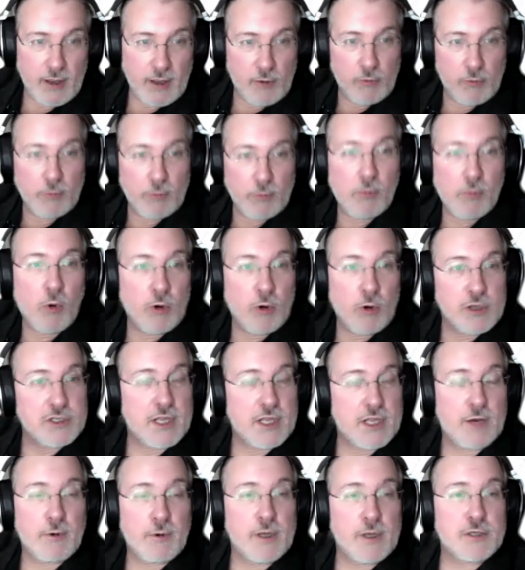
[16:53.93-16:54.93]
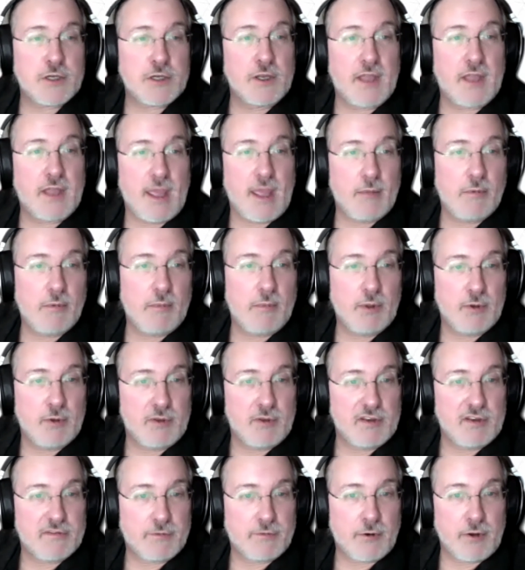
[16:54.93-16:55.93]
a report generation
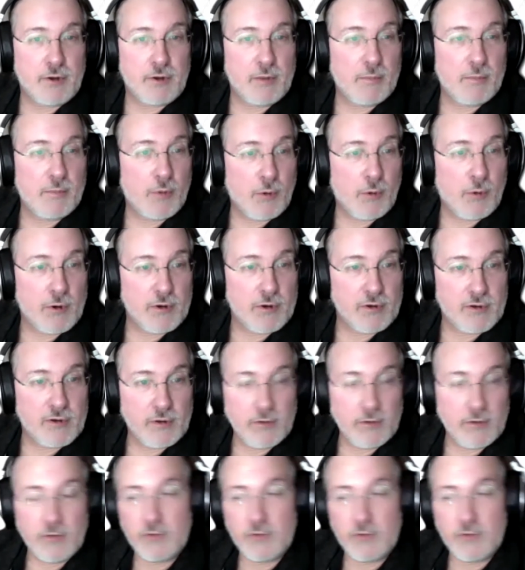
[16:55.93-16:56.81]
capability is very important